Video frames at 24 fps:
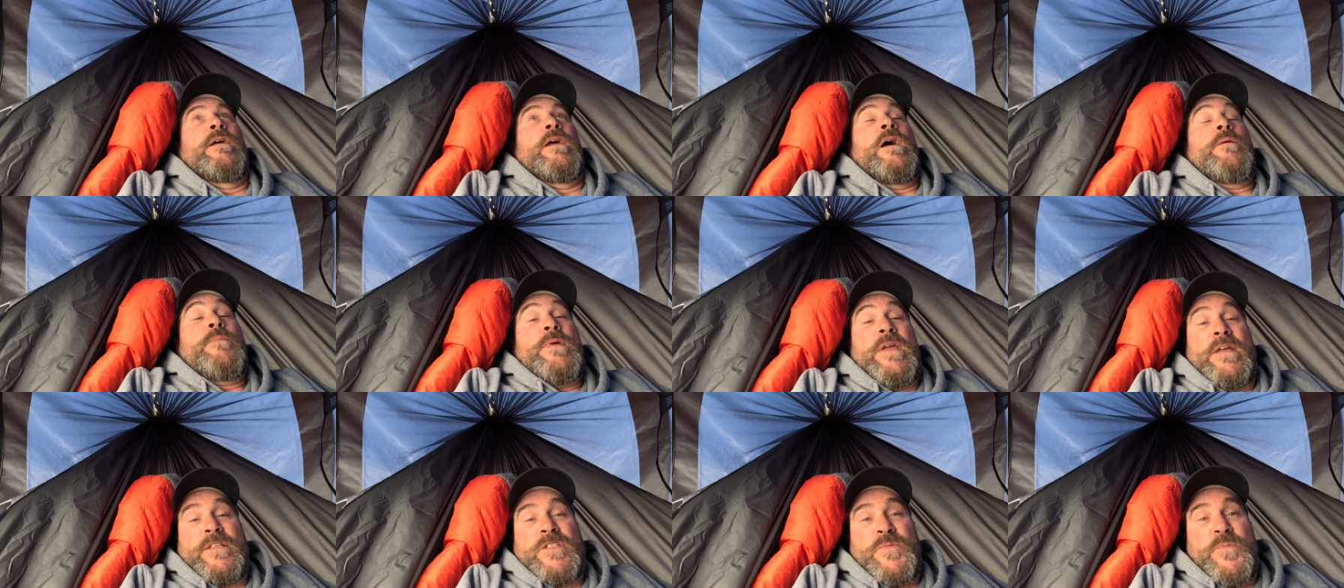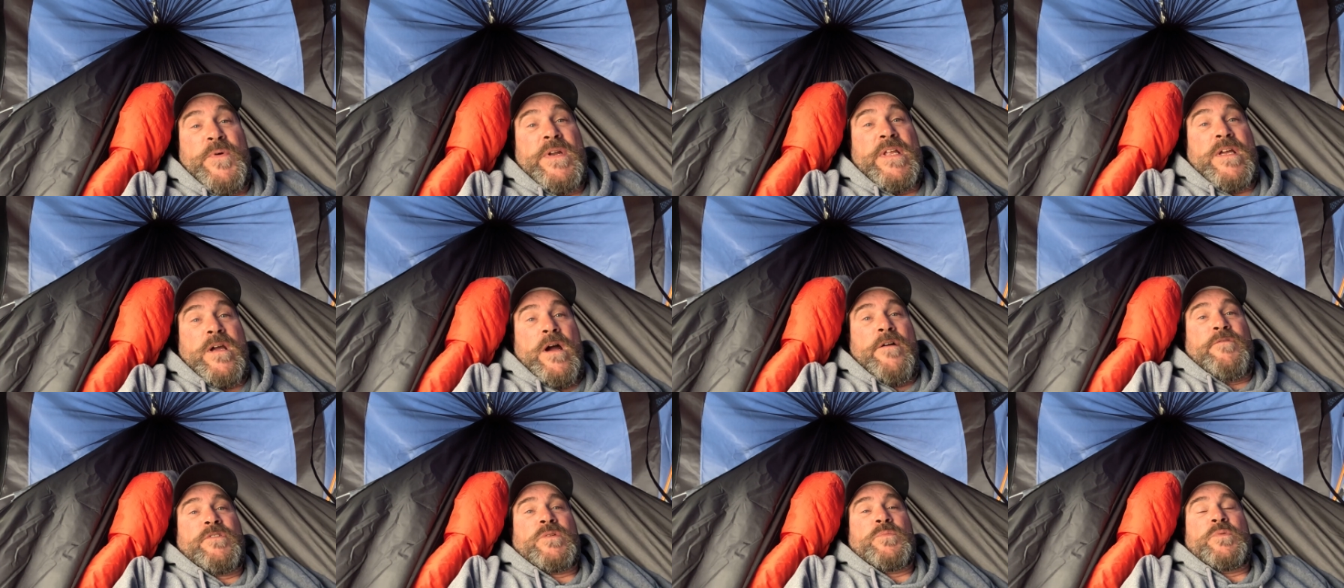I mean, it's pretty
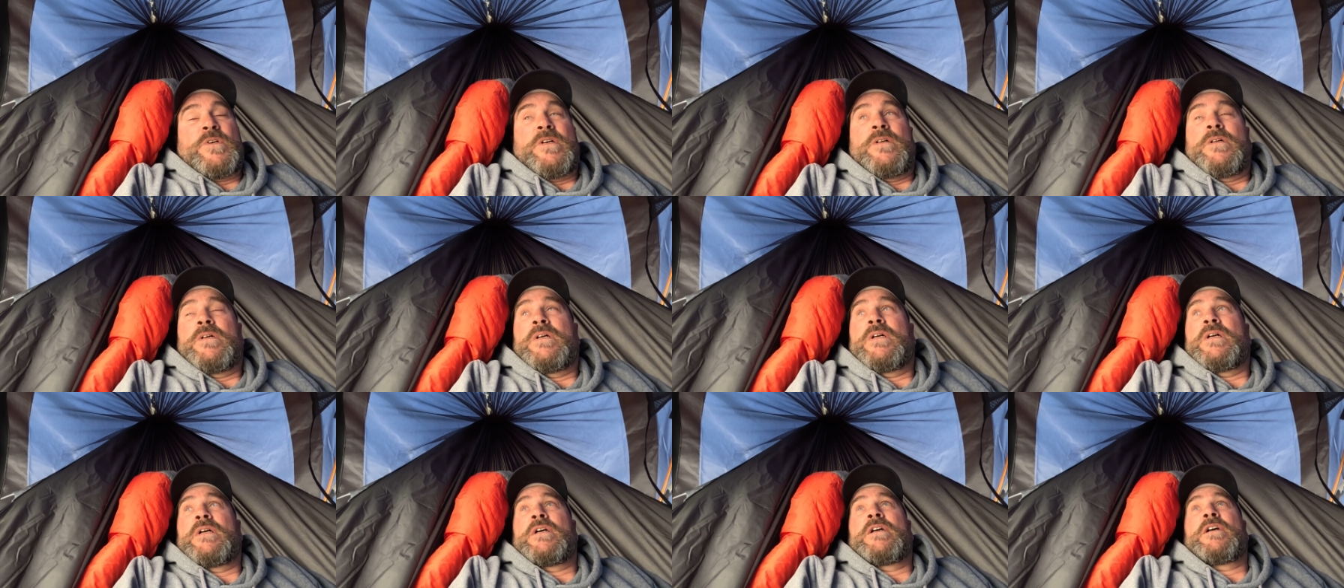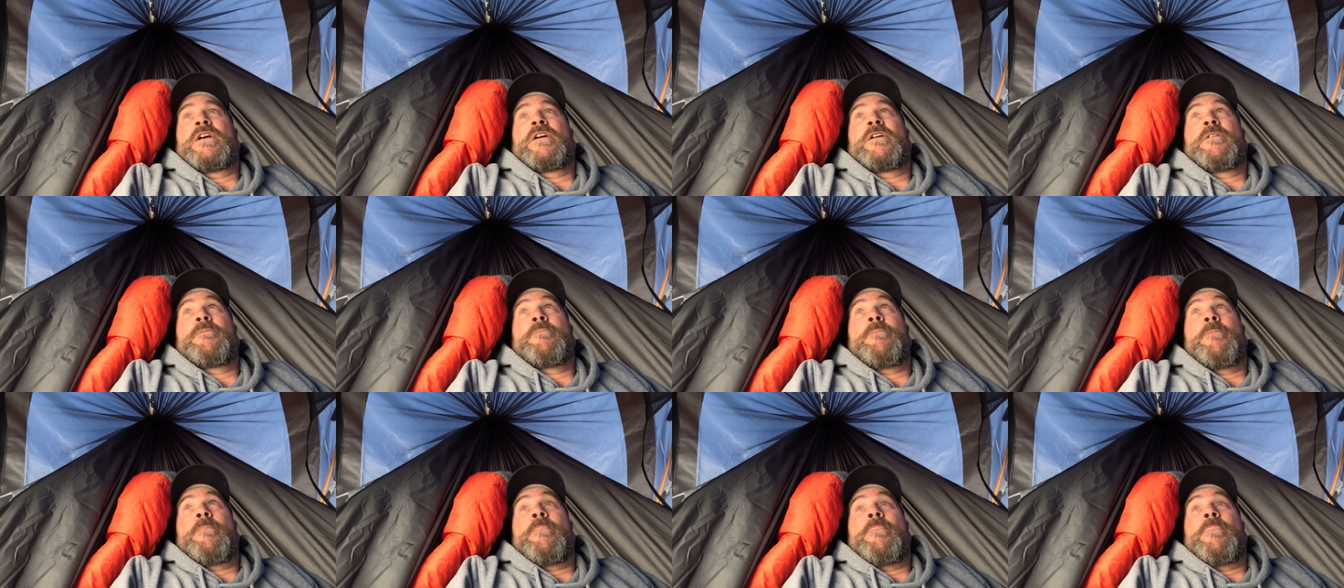comfortable.
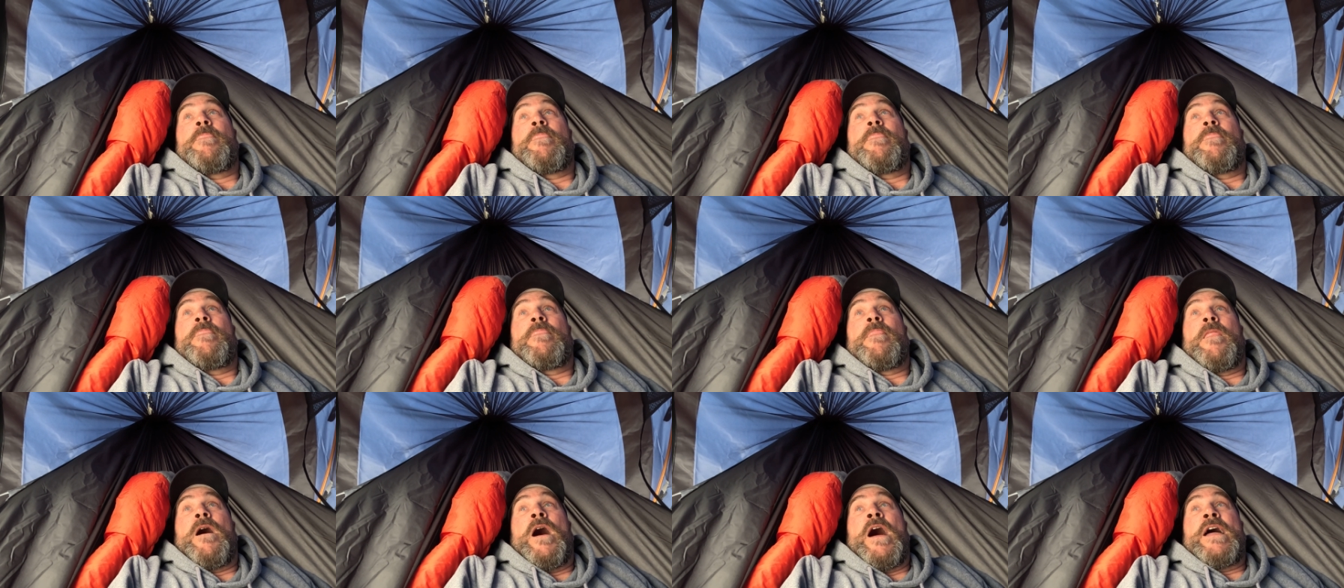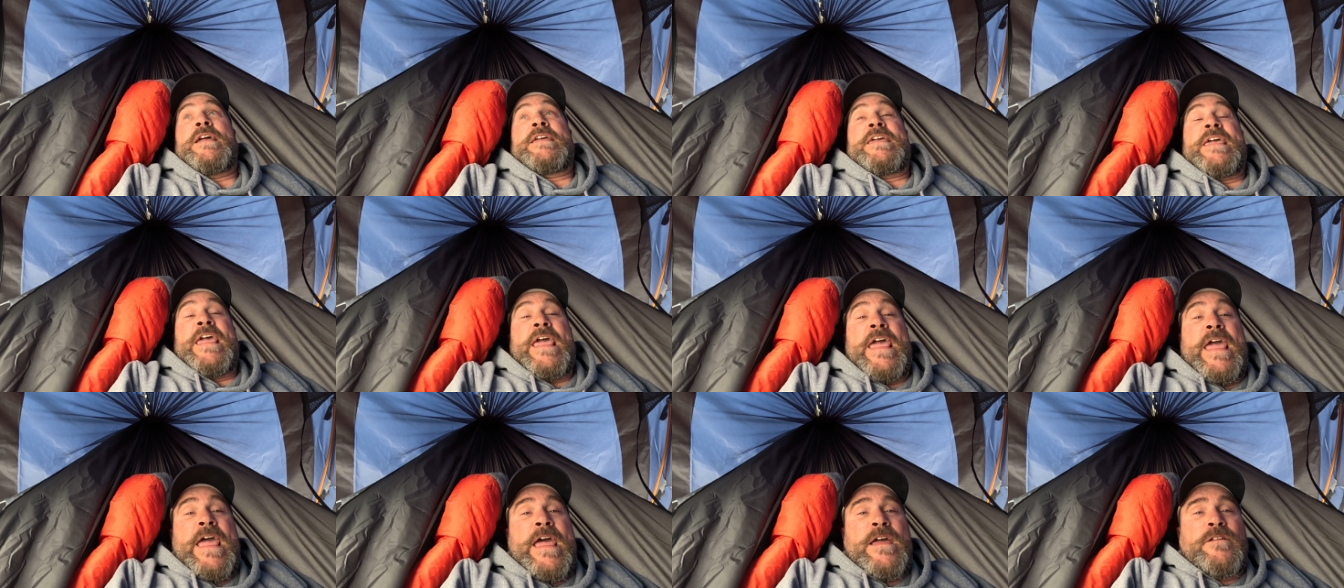I
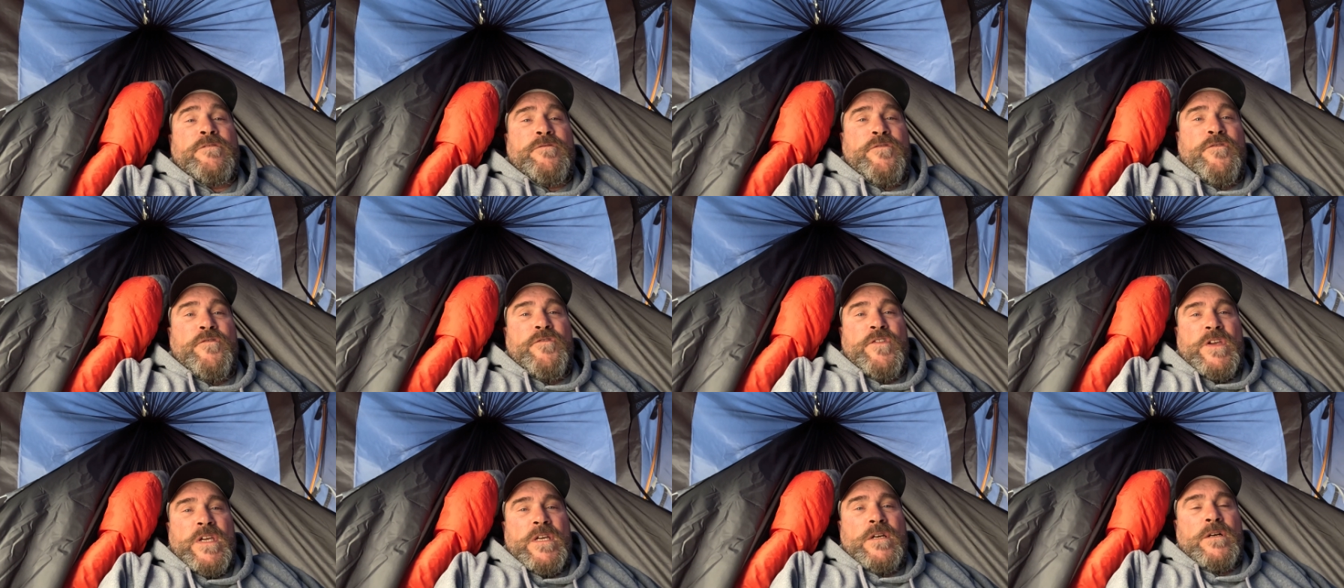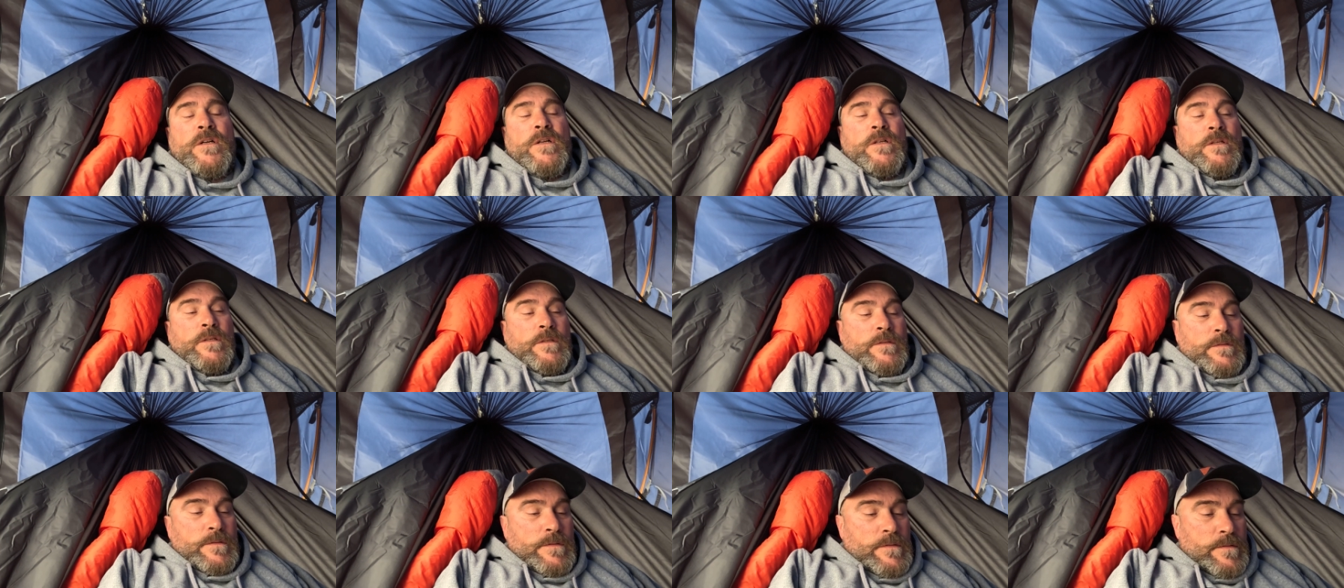can
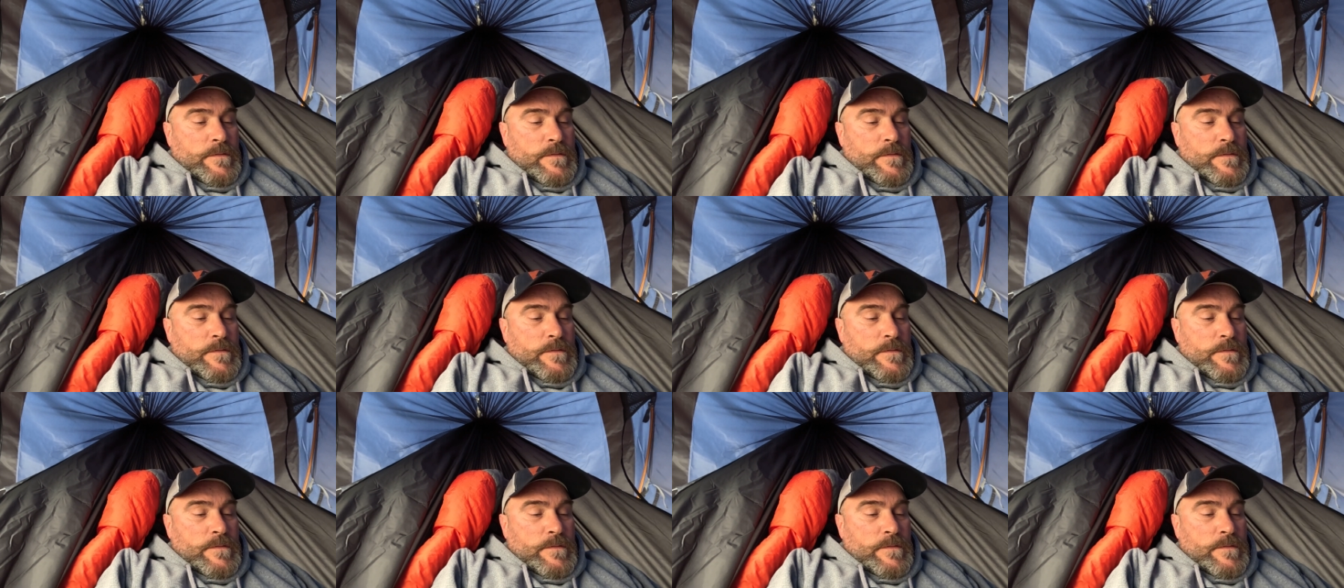feel